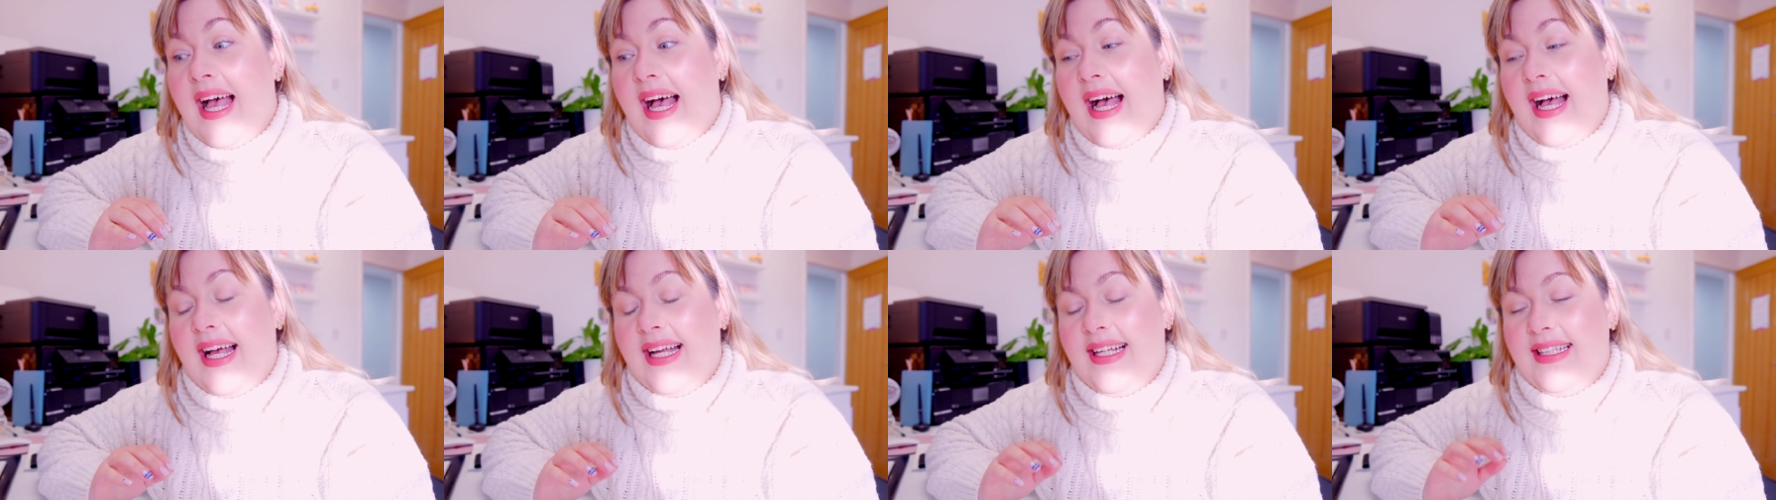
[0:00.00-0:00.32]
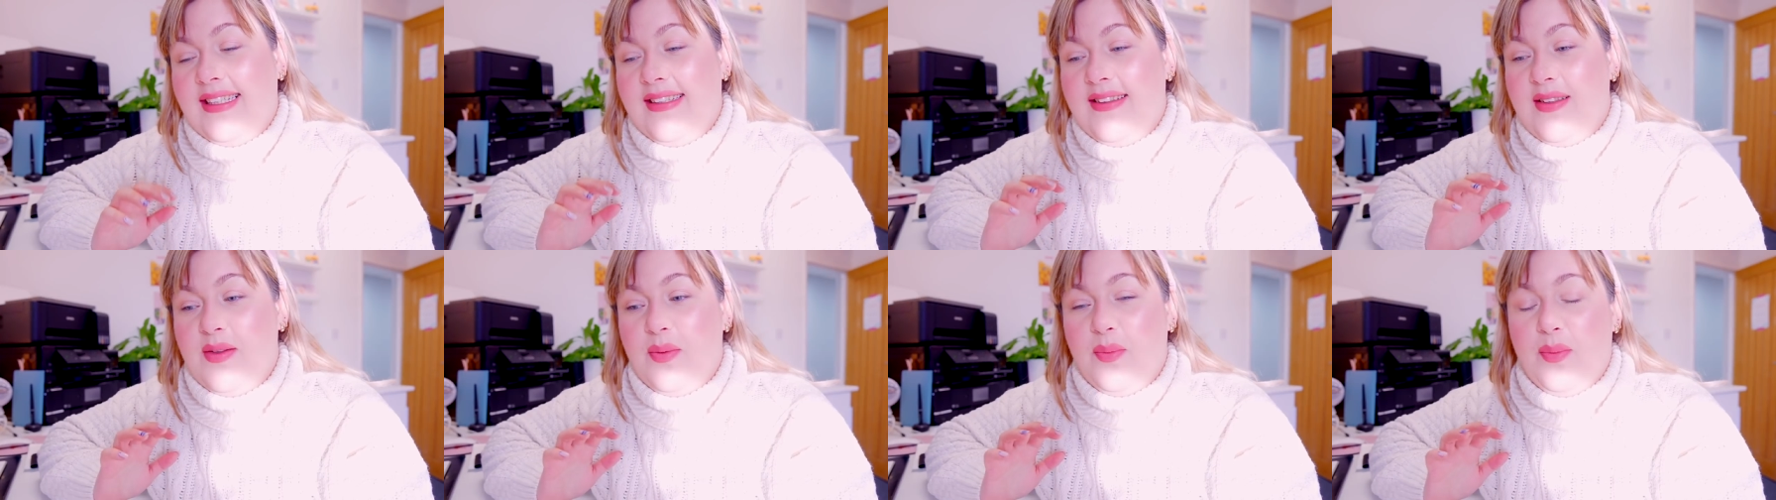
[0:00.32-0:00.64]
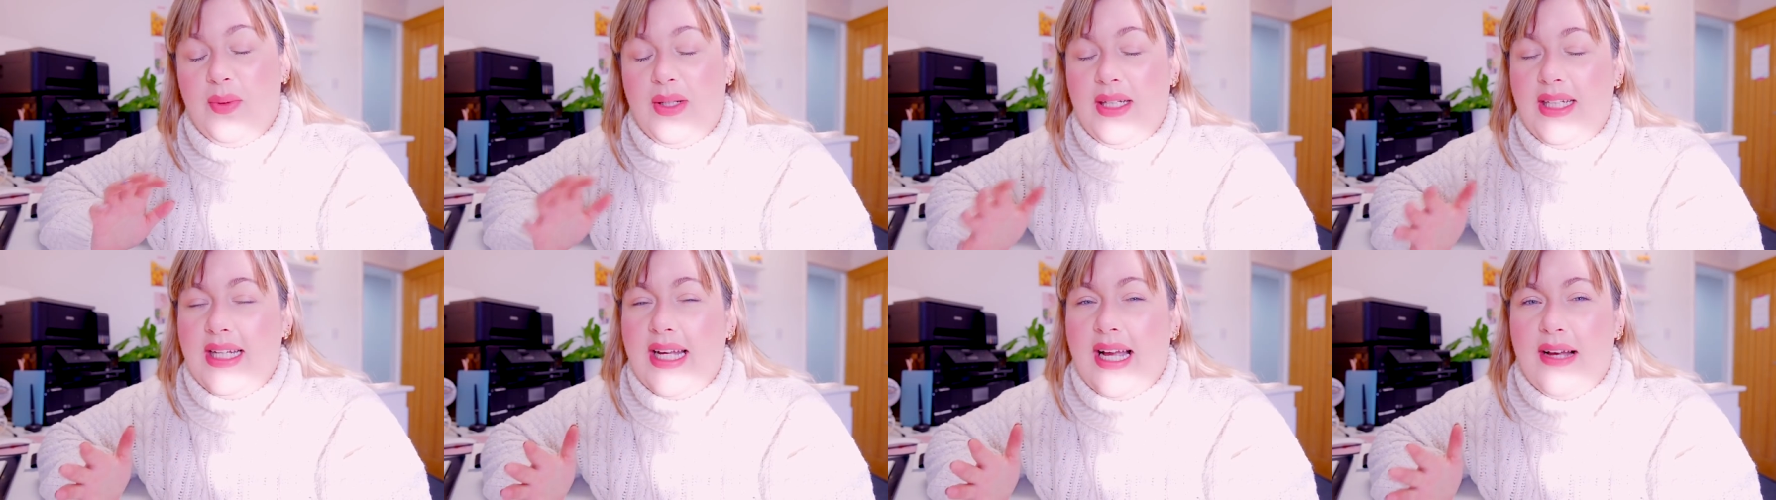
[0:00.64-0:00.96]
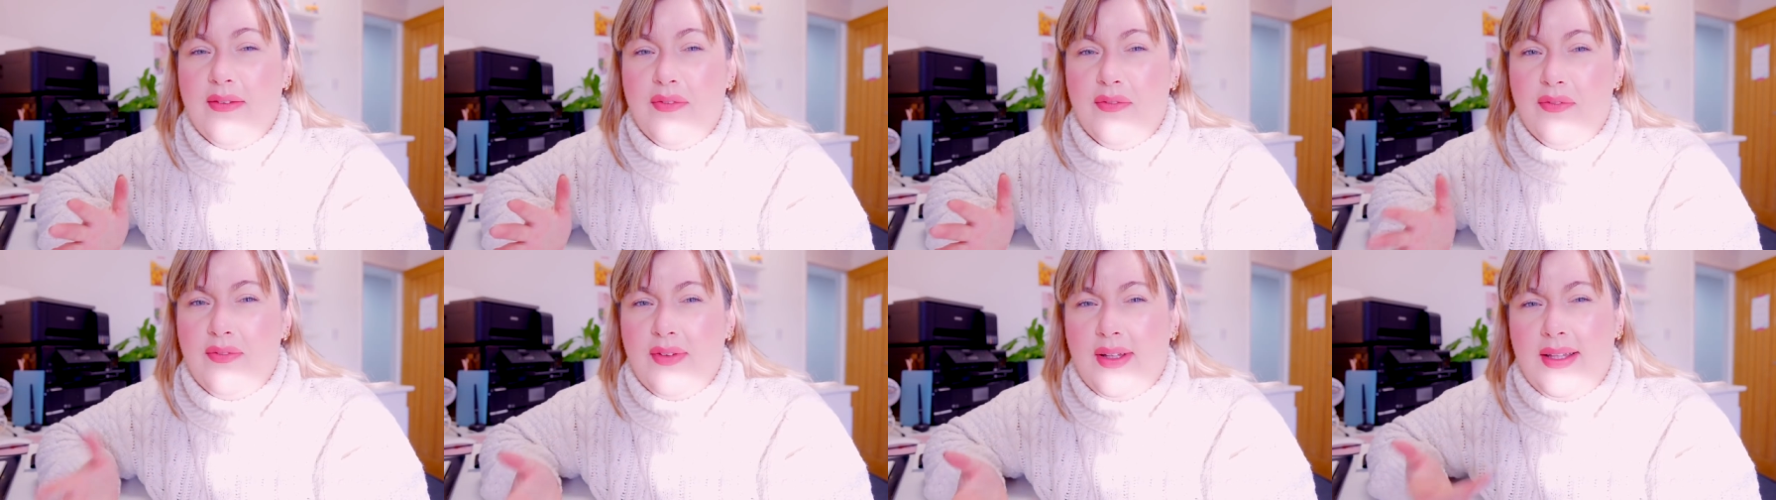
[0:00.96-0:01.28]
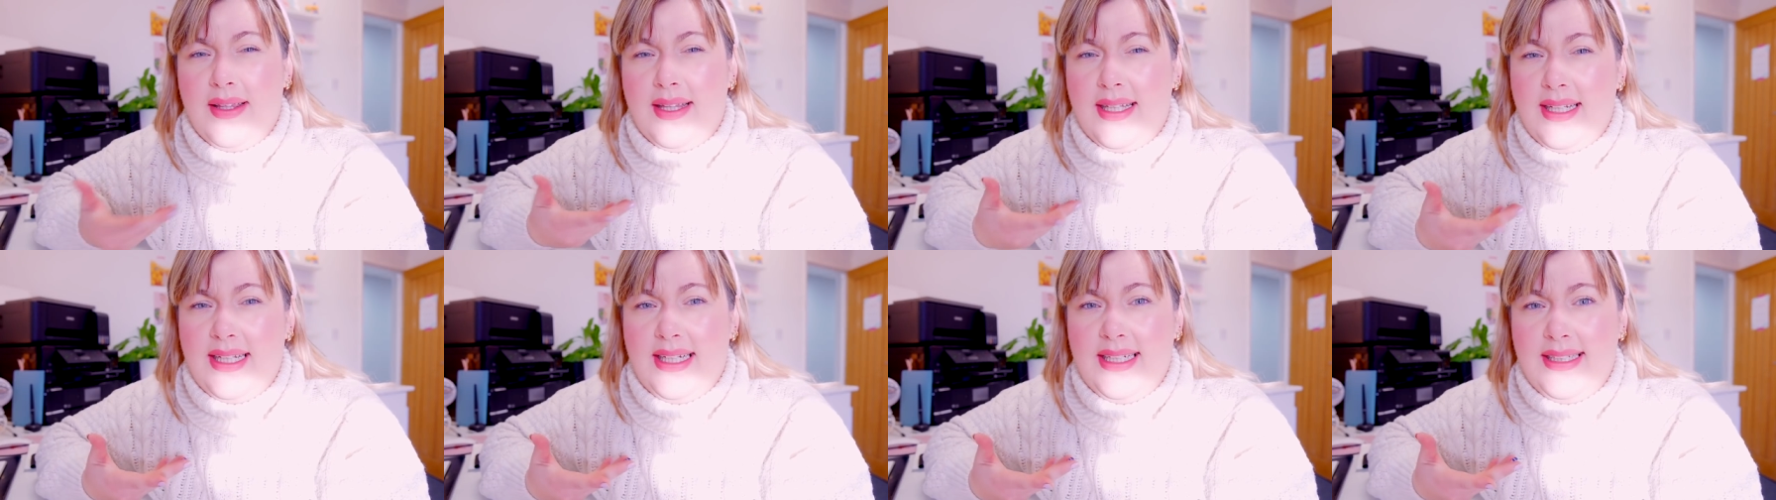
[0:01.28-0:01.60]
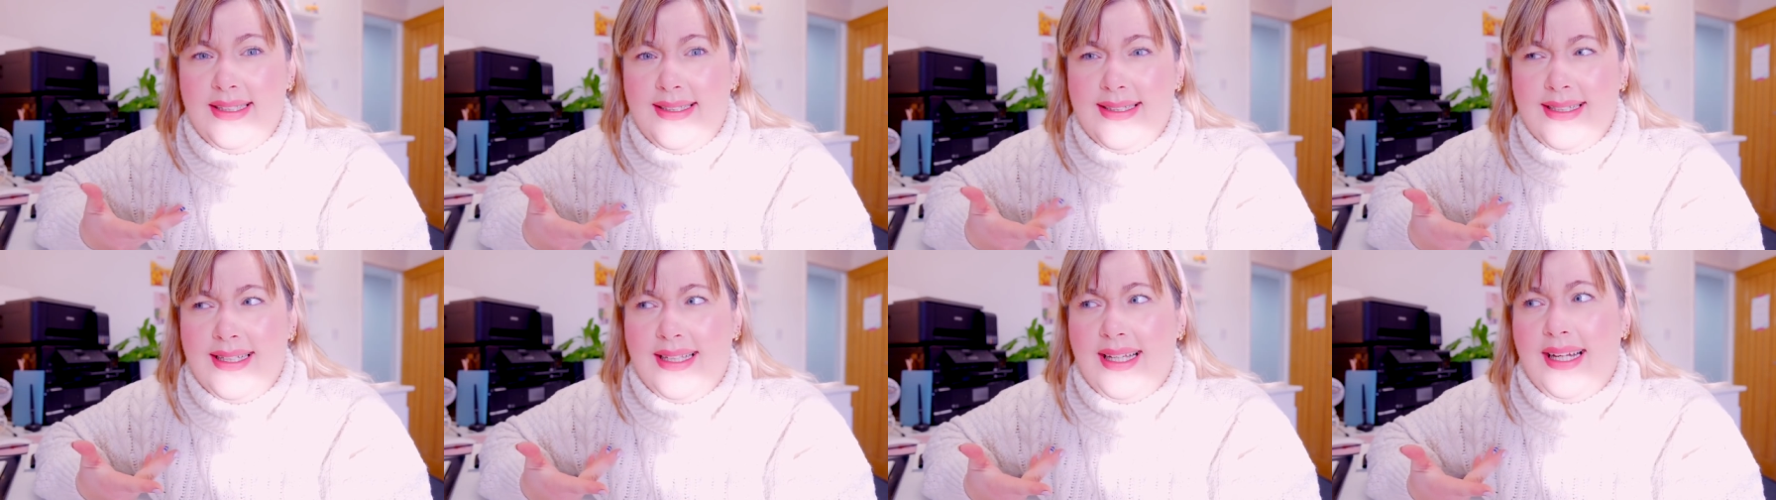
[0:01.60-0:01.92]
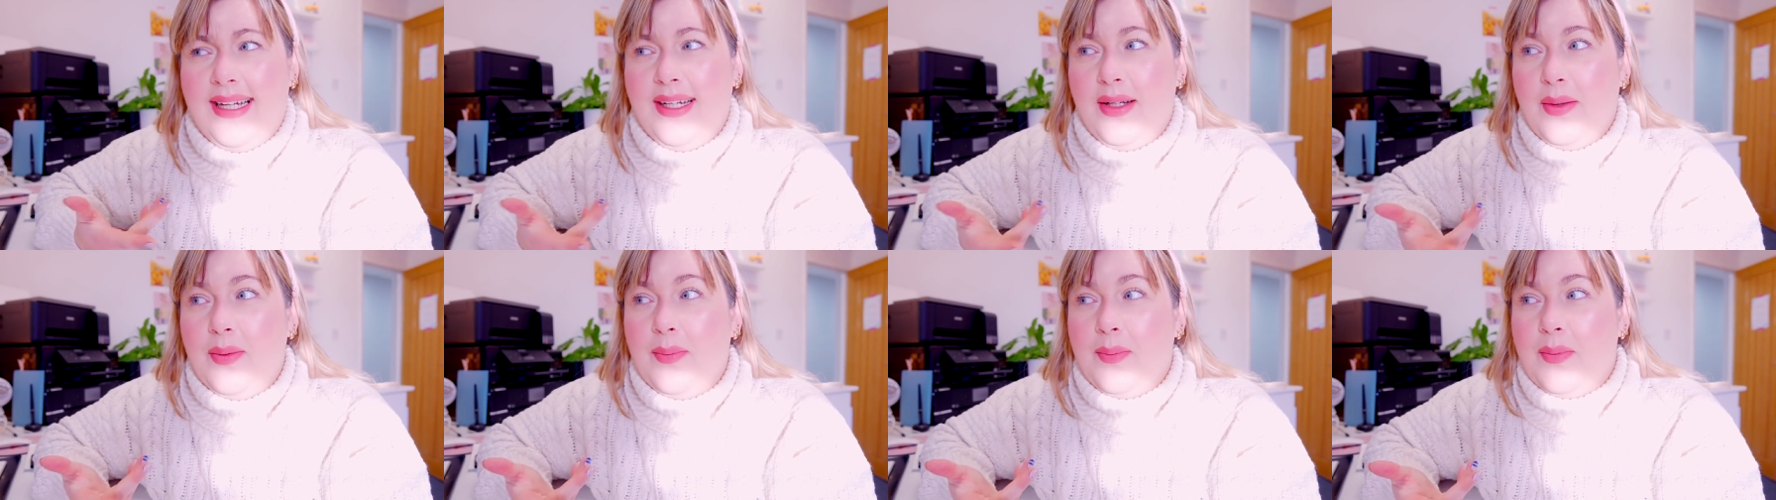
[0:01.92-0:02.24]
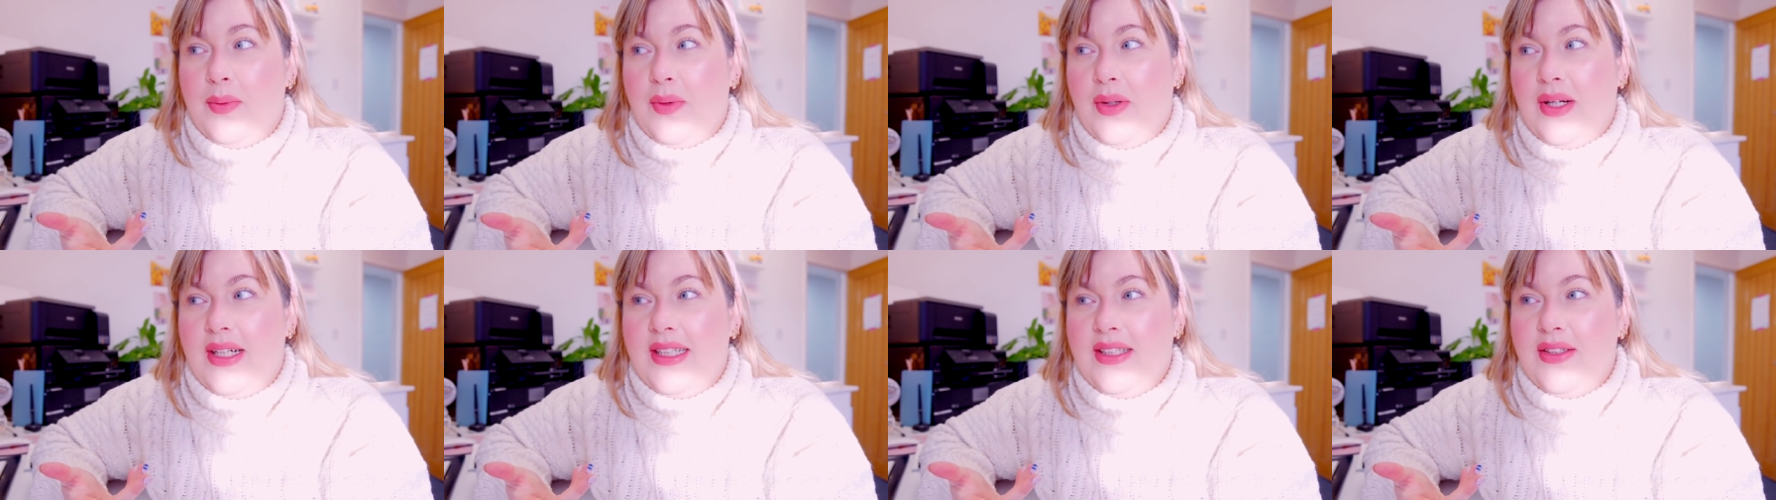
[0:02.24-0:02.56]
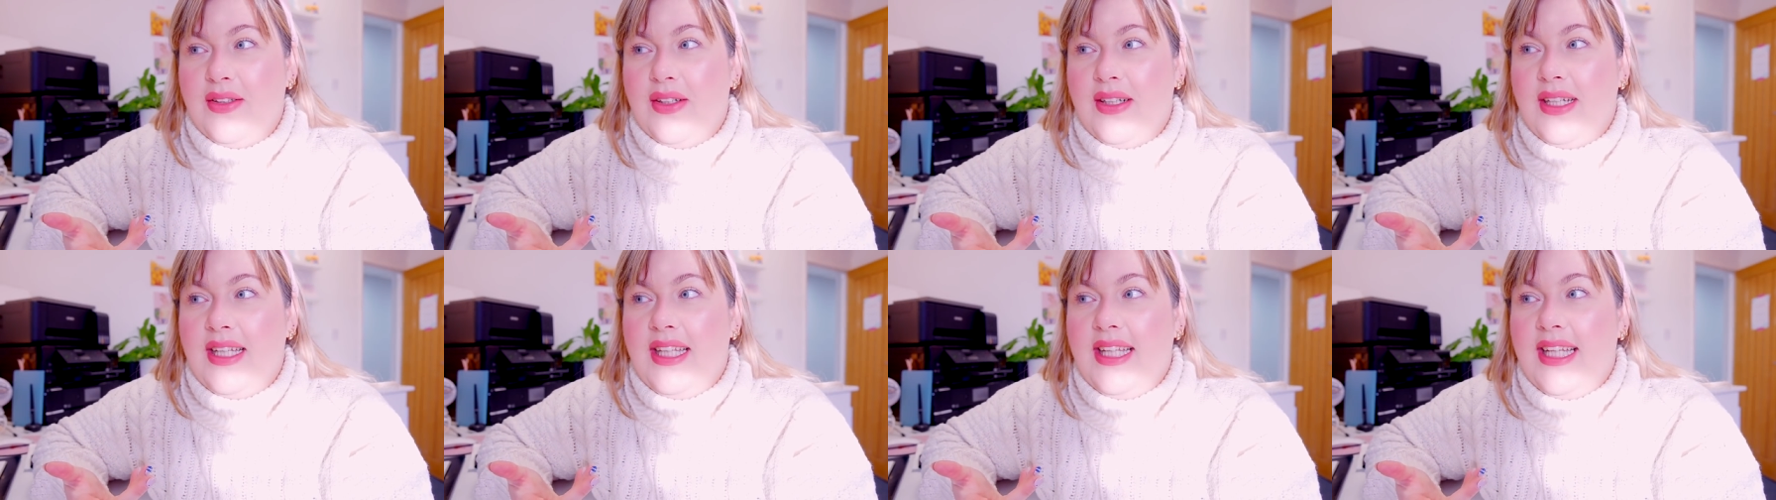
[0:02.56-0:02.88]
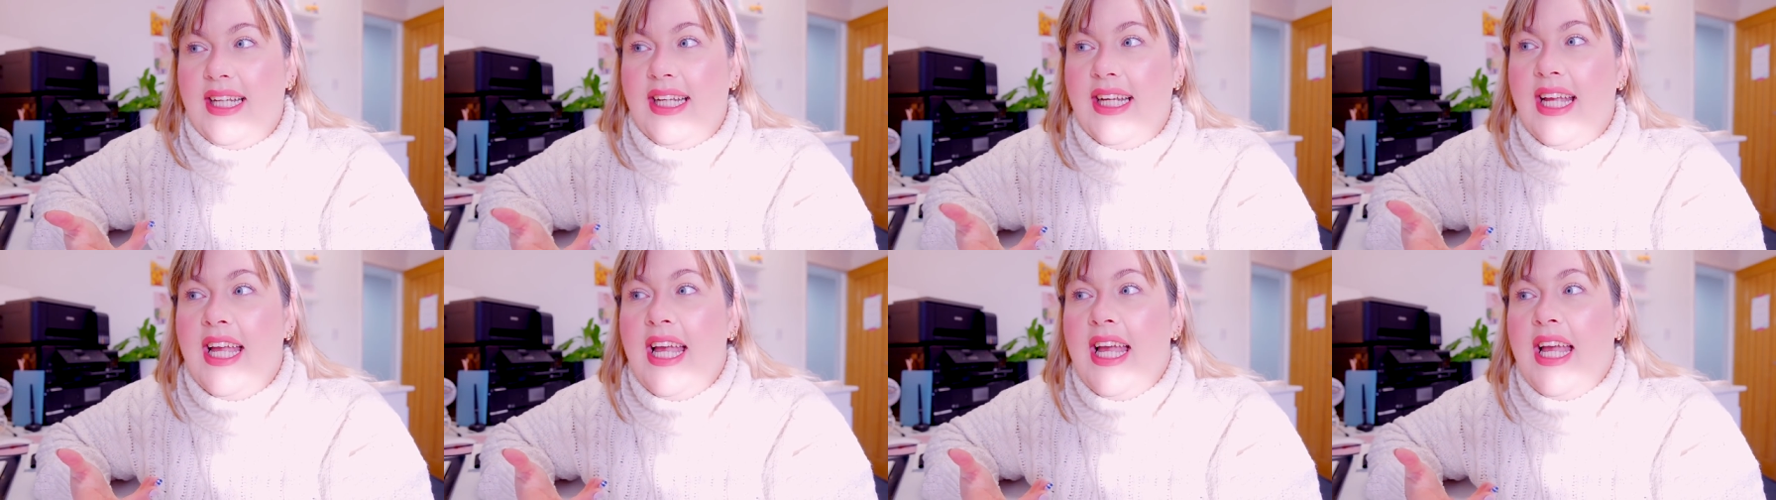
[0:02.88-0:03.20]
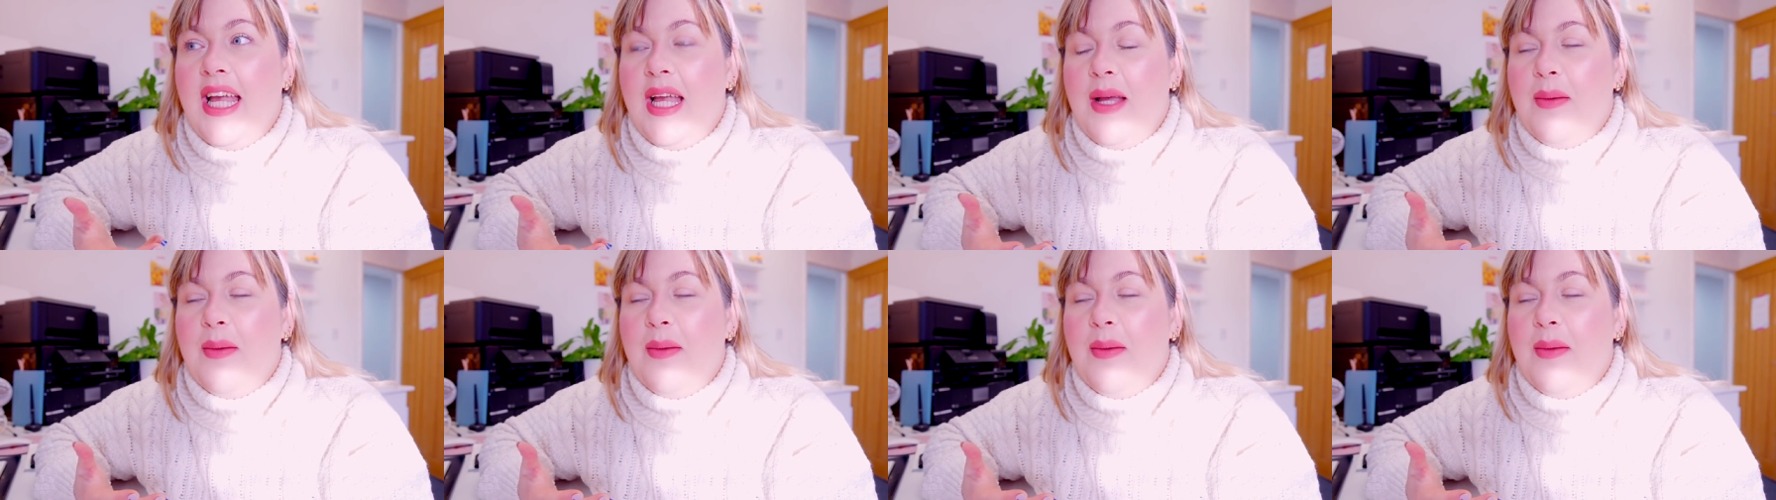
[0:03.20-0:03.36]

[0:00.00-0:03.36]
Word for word: and we haven't felt the need to like upgrade or anything